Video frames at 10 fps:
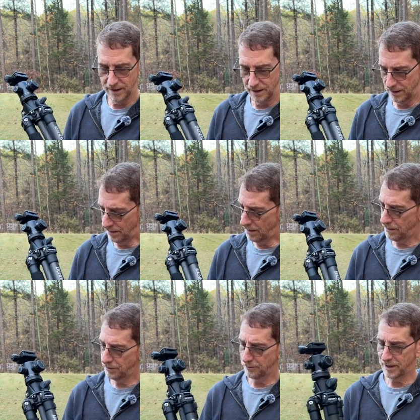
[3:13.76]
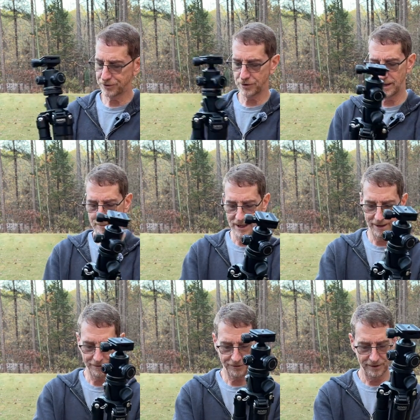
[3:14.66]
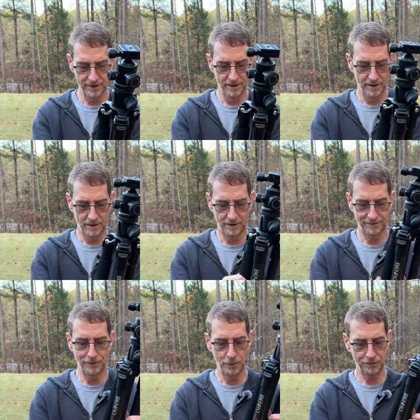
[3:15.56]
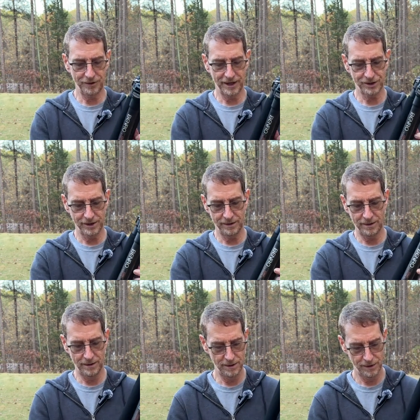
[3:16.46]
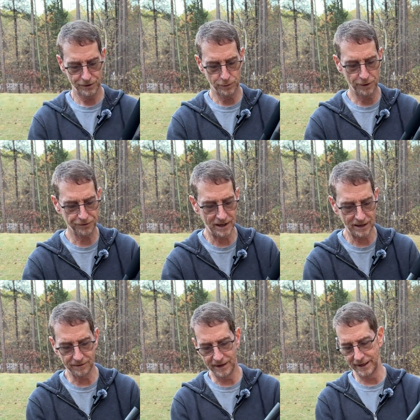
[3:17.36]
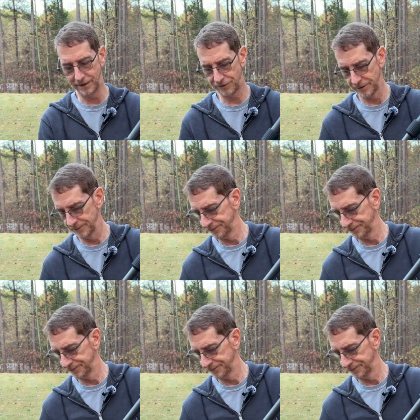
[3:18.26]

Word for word: Uh, all of my tripods are four section twist lock legs.